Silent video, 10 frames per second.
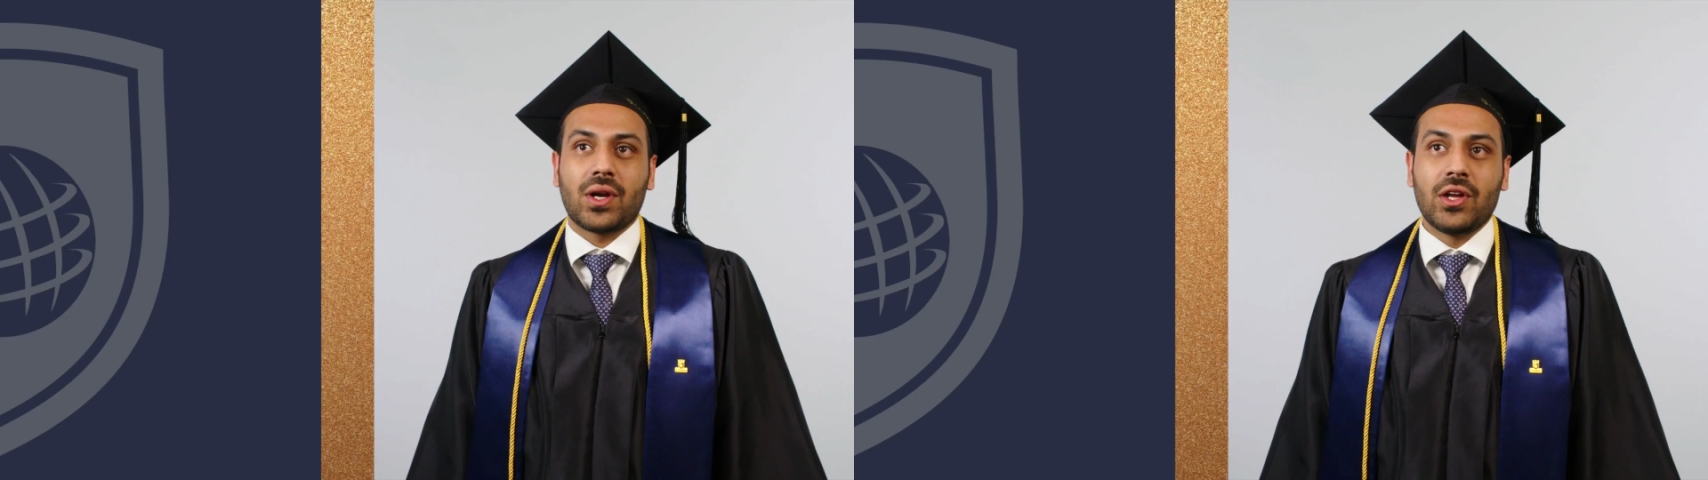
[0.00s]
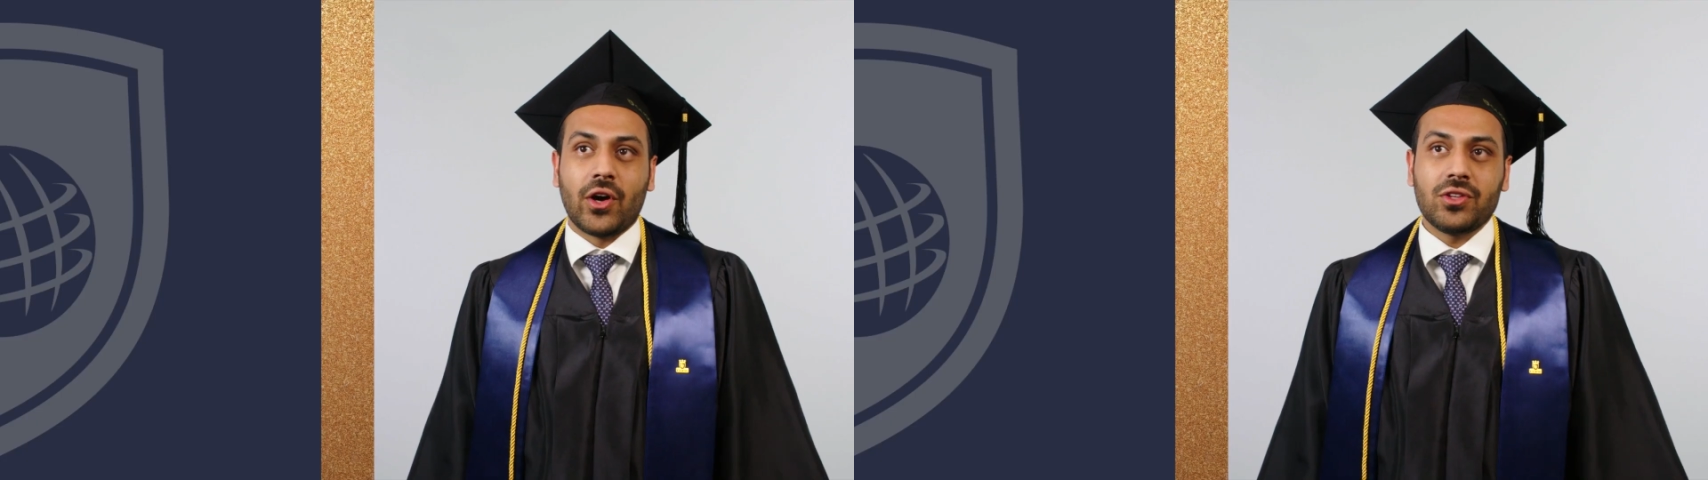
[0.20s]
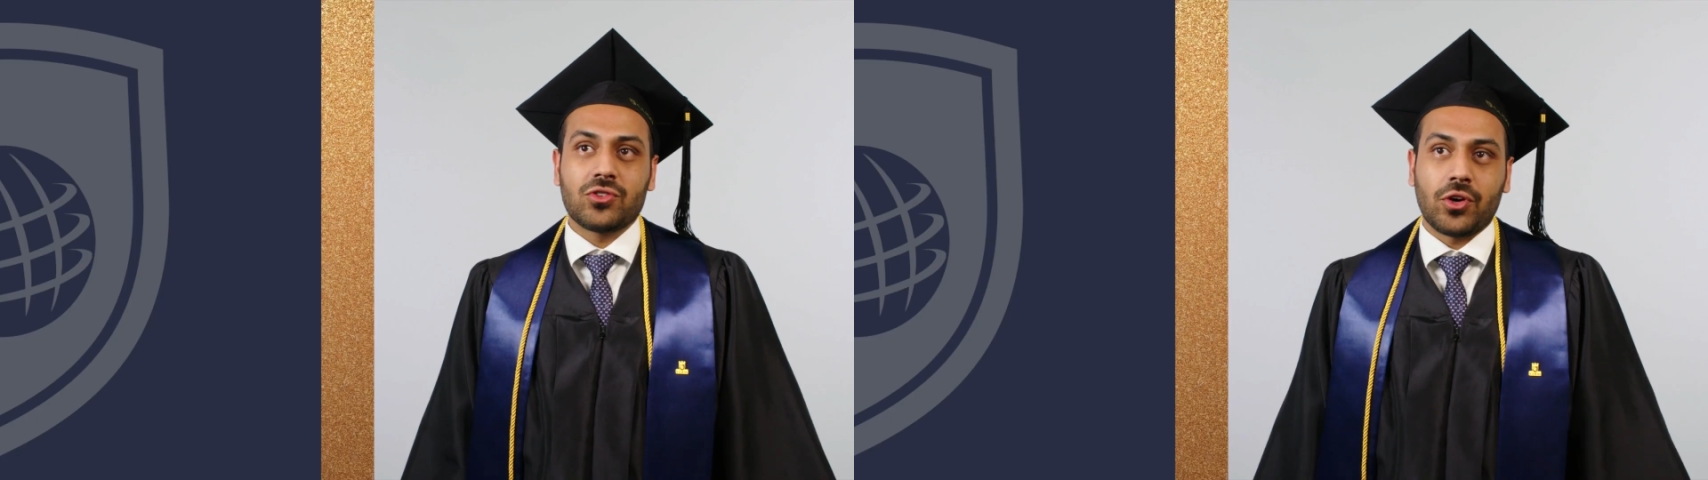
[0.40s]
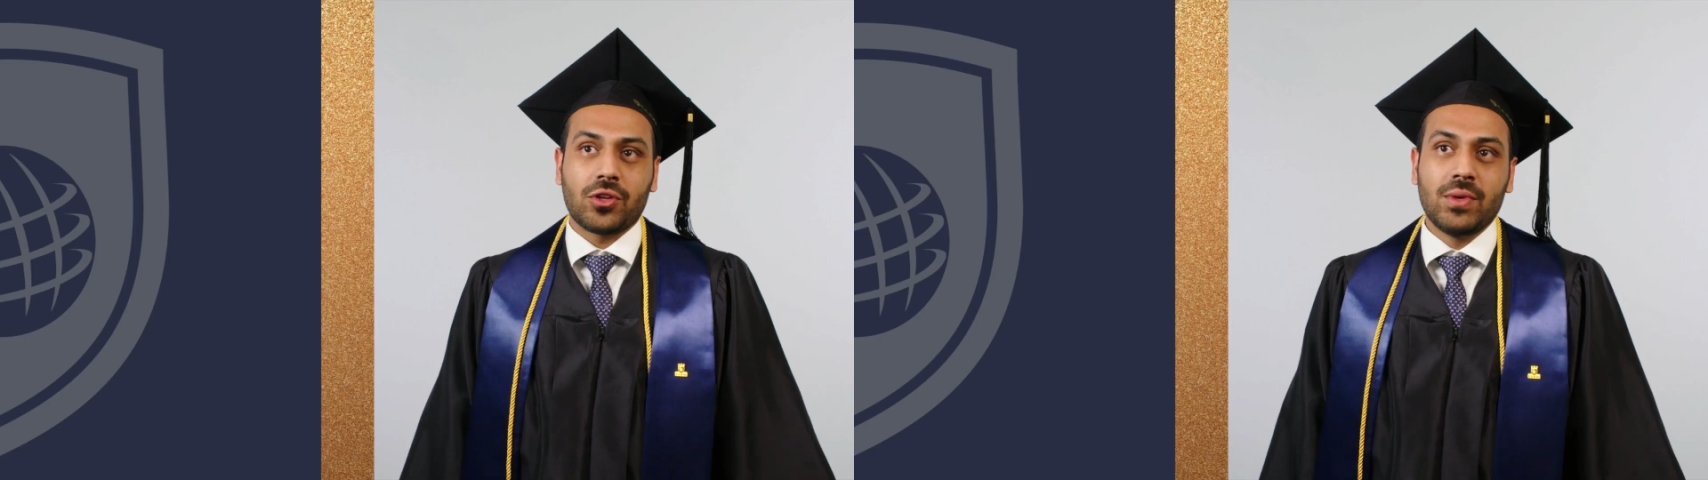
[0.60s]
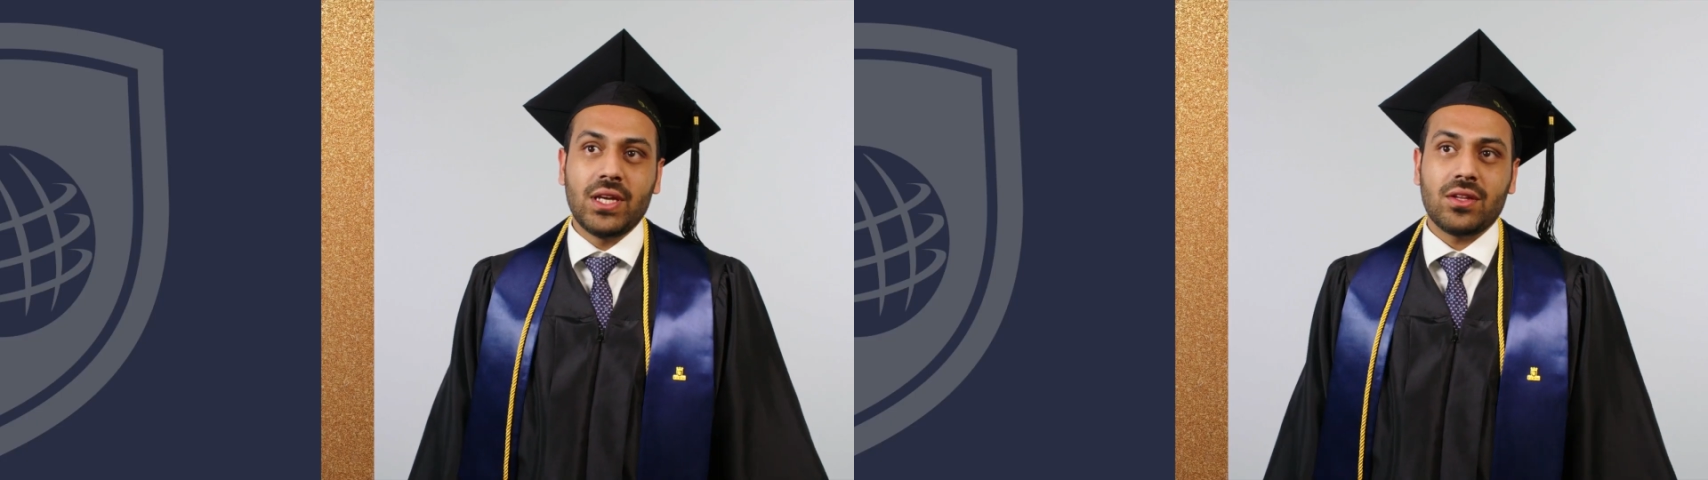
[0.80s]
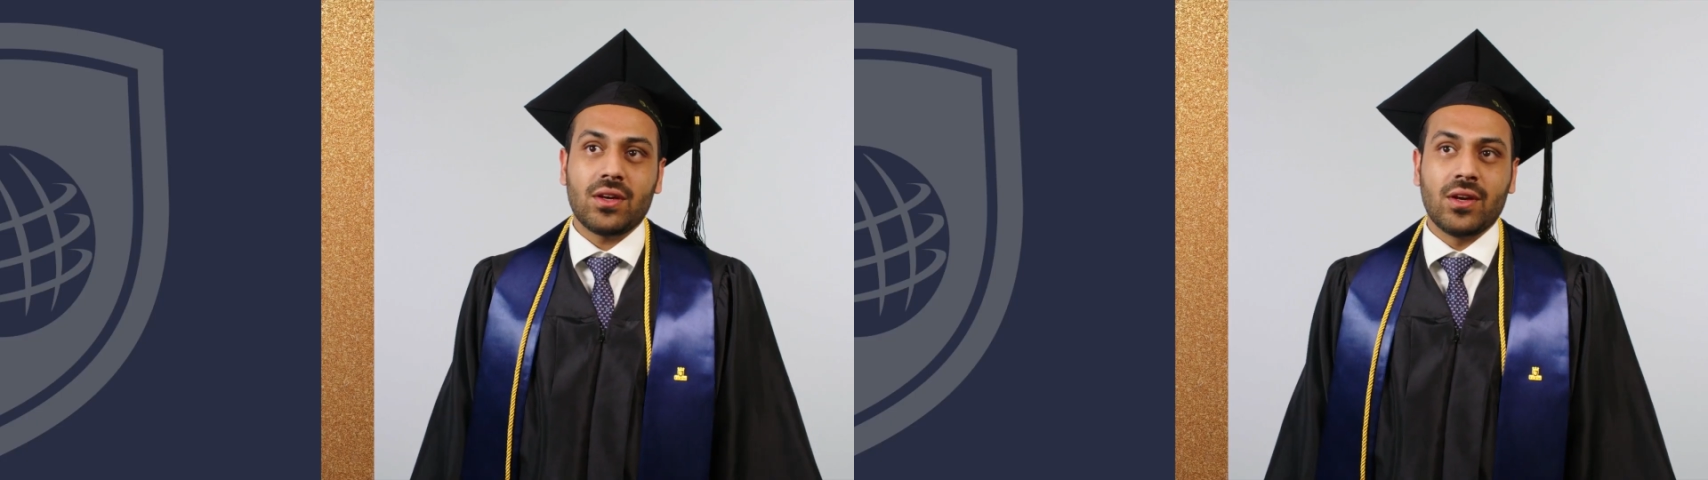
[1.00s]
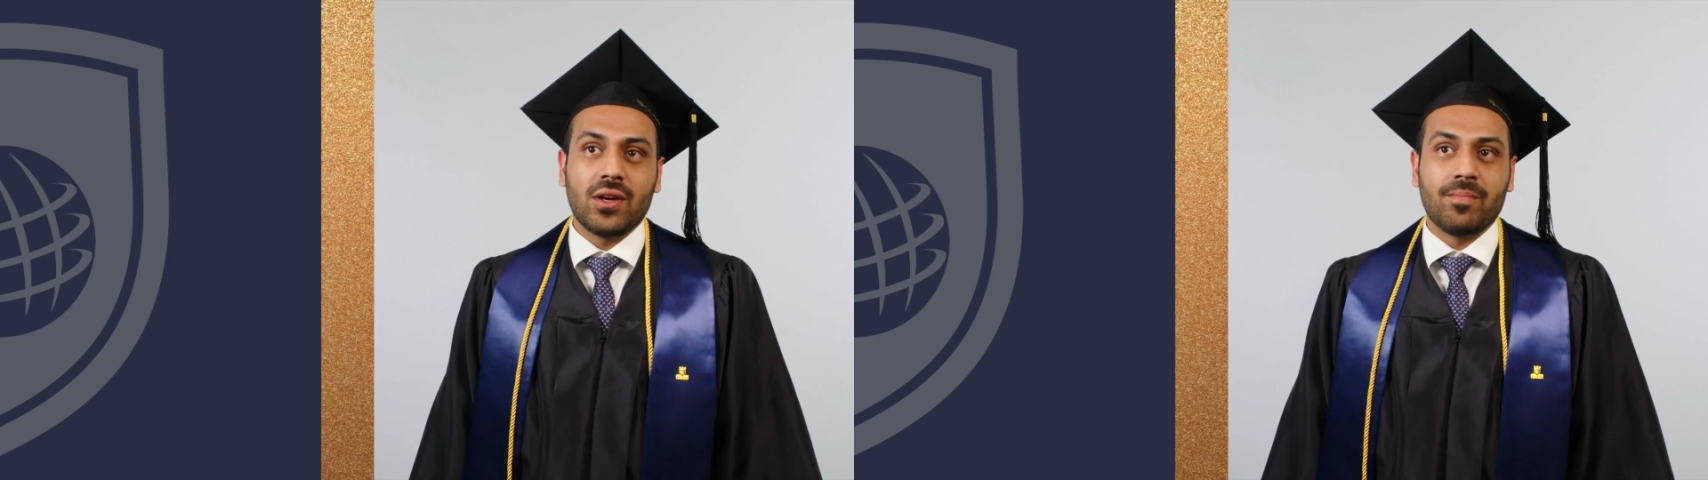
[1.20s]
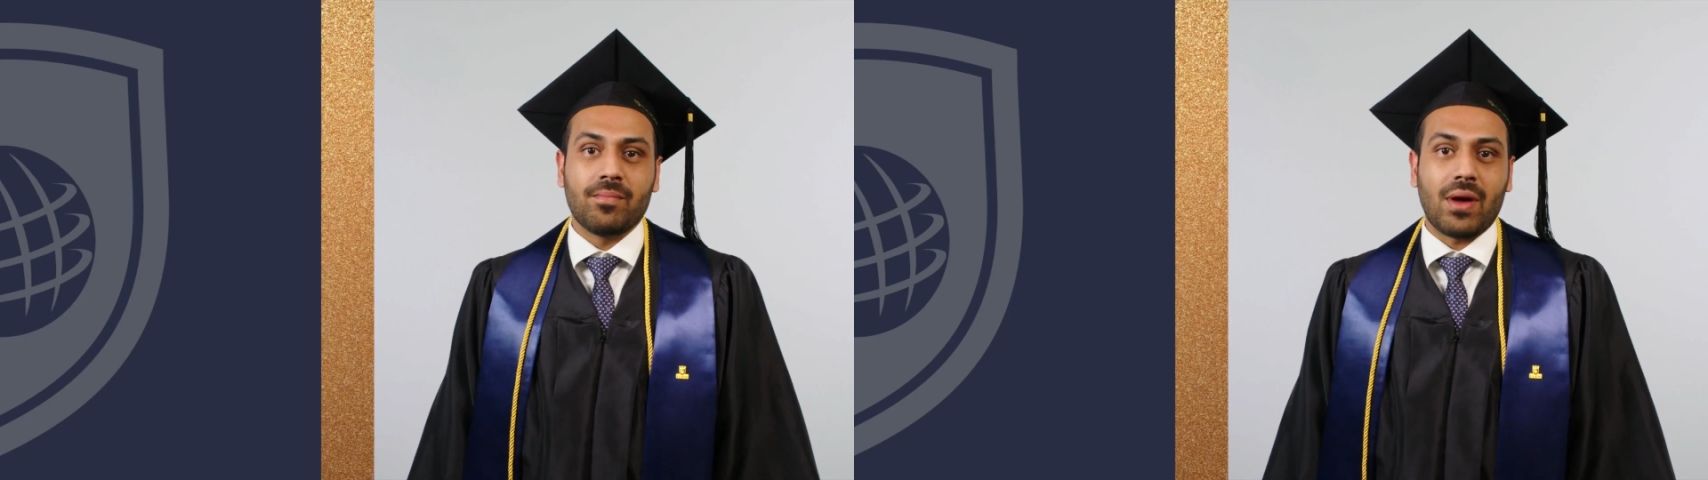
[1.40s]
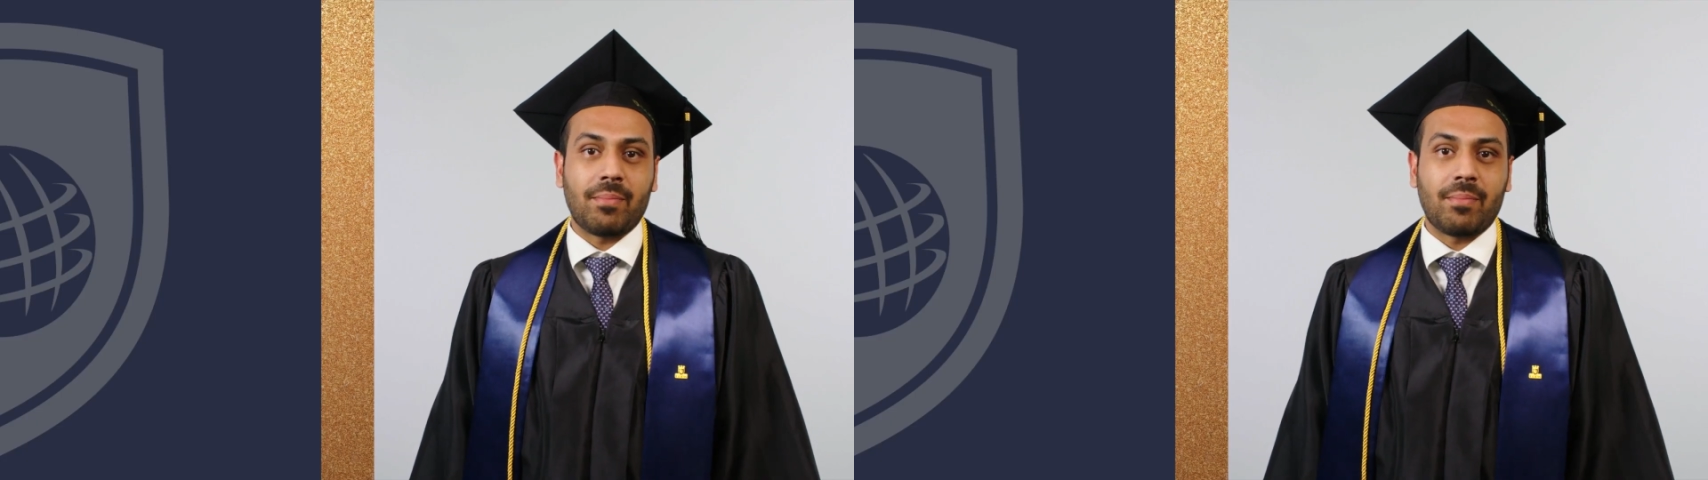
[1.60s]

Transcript: Glion taught me um,